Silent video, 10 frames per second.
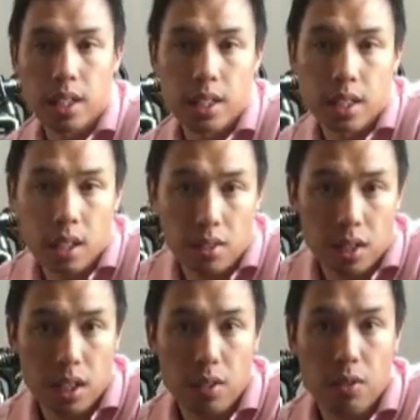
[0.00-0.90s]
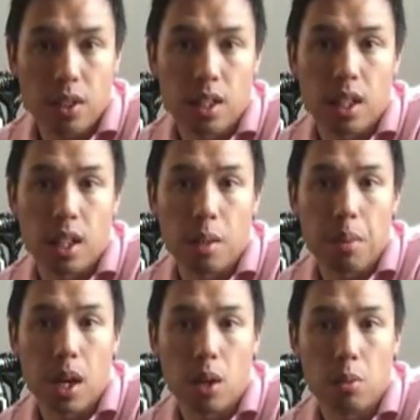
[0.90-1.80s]
This is definitely different than the
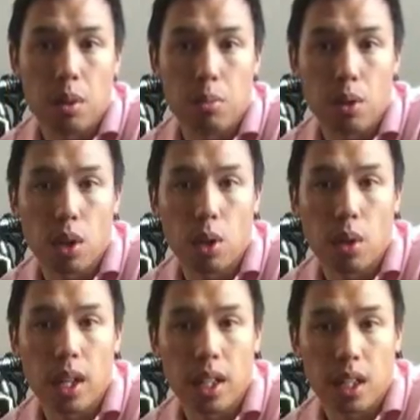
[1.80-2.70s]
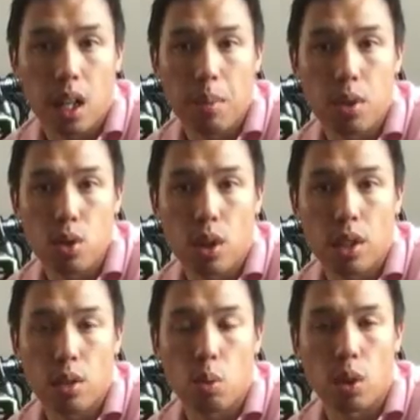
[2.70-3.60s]
PowerBeam Pro and the
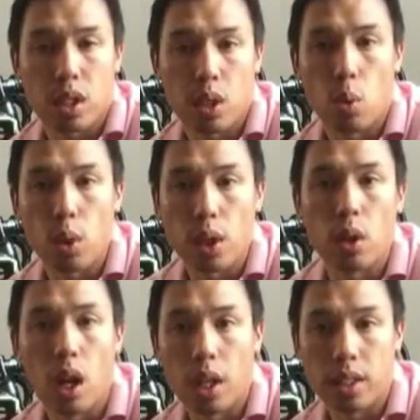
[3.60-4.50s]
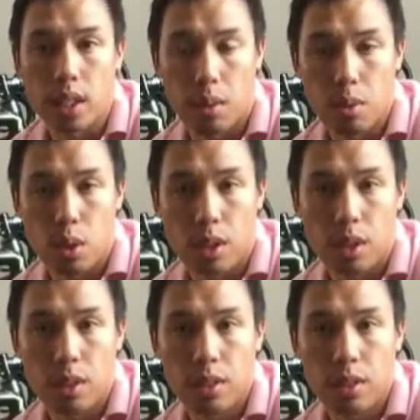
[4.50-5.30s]
CompuTrainer where it's a wheel-on type trainer.